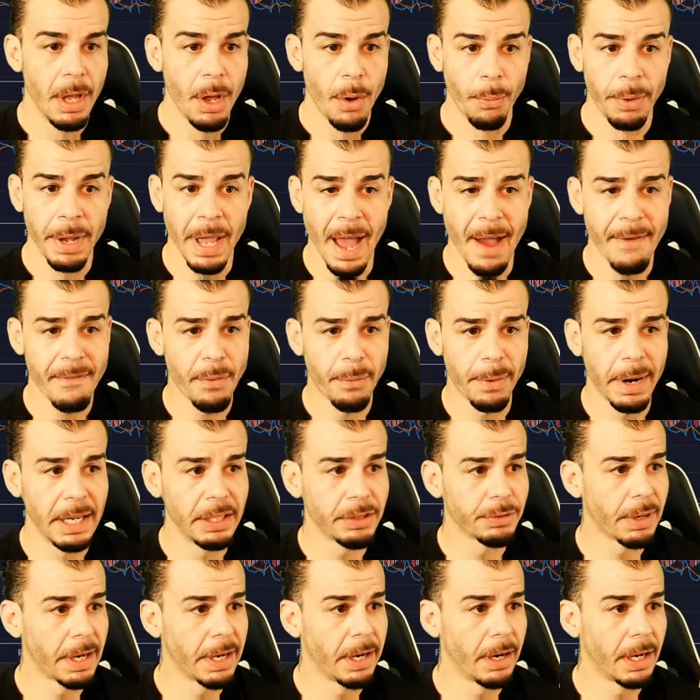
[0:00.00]
We have a range
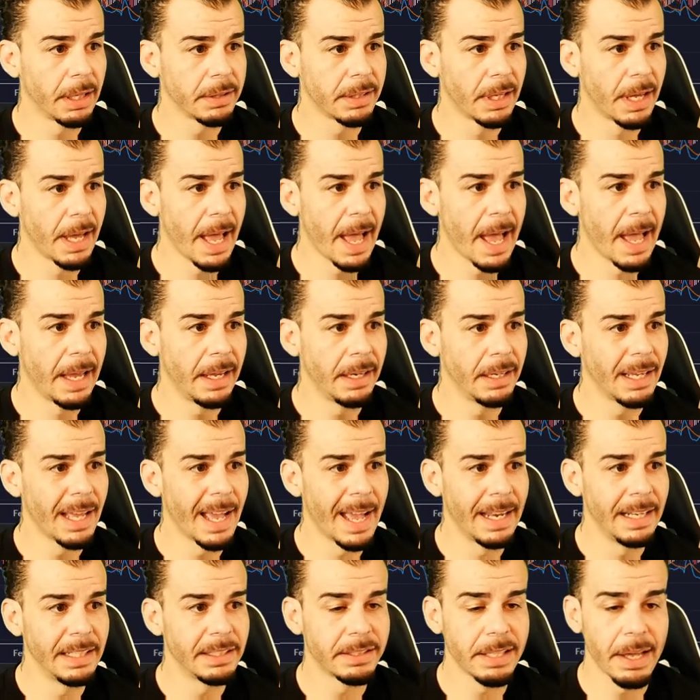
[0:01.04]
right here at the 8,
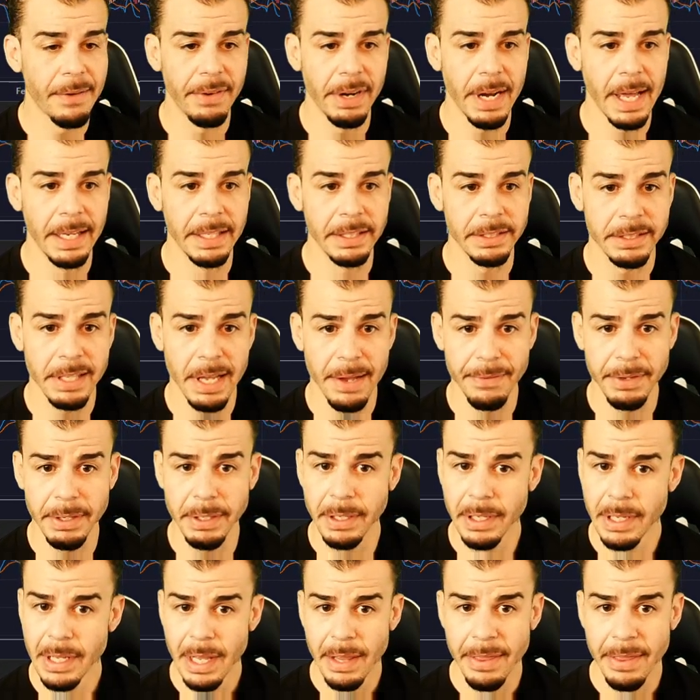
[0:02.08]
87.